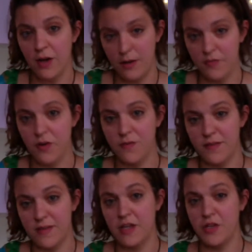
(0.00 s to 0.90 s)
kind of
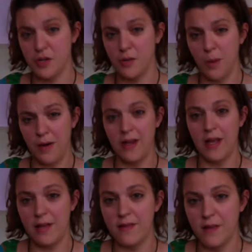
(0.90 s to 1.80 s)
conversation where it
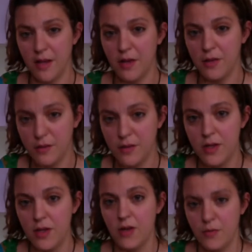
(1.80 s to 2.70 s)
gets like
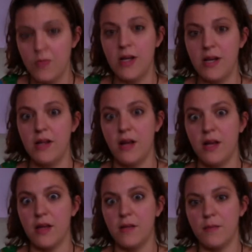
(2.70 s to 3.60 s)
really
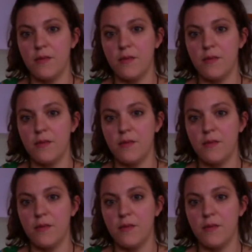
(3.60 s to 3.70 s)
like,